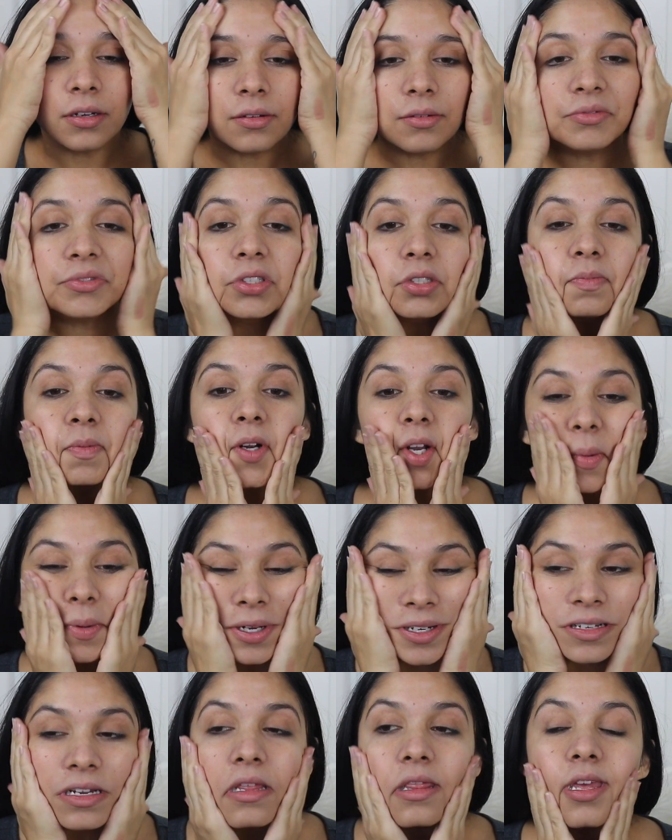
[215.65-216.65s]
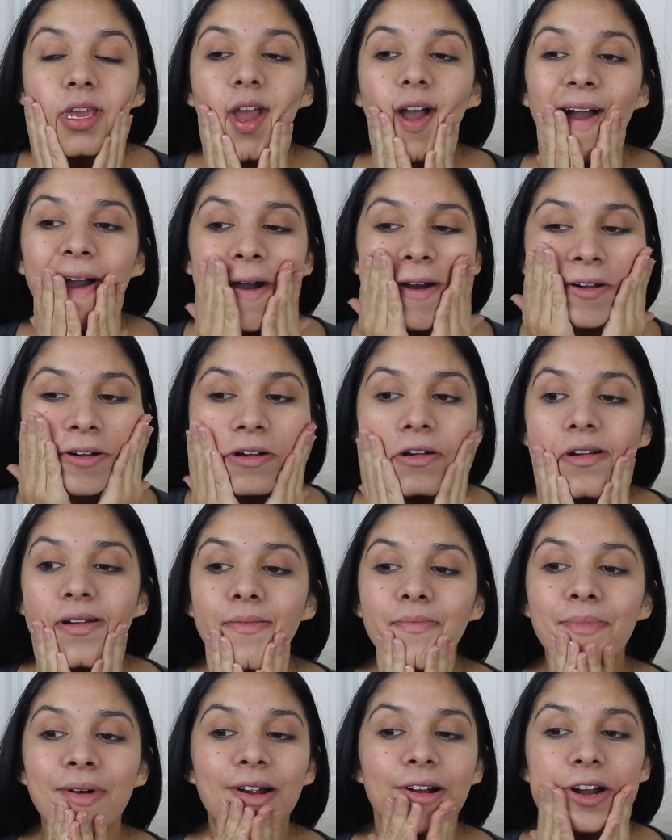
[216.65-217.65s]
which is pretty much the outer
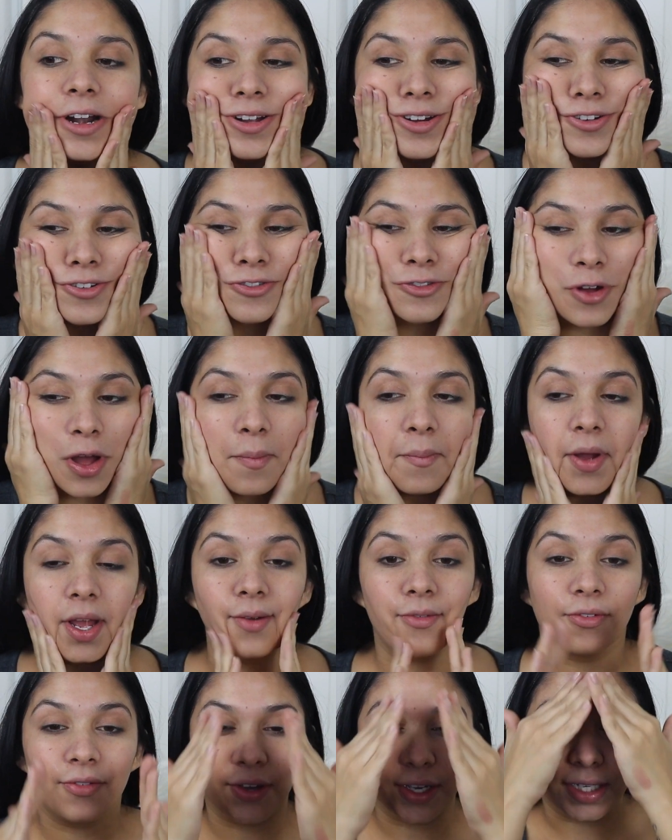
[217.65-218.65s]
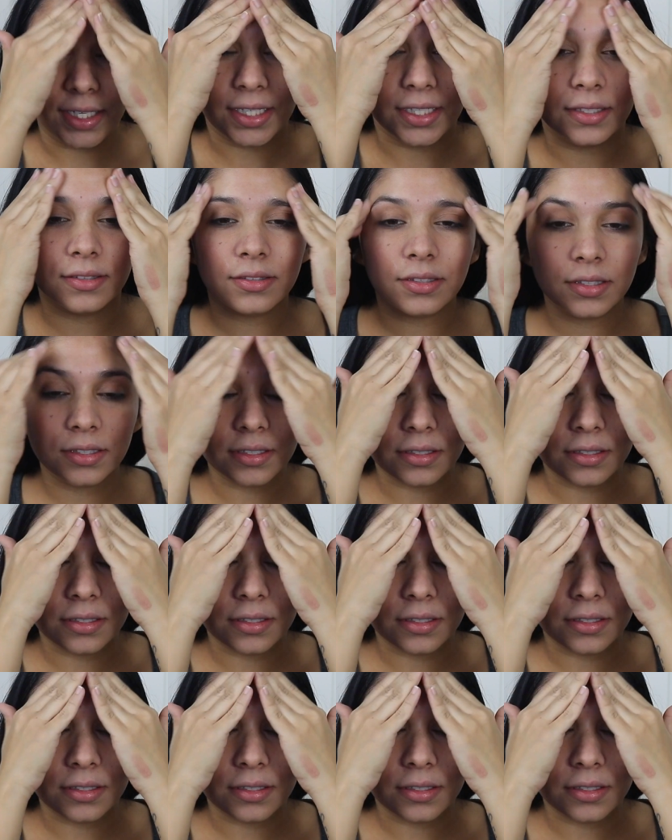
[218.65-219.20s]
part of my face.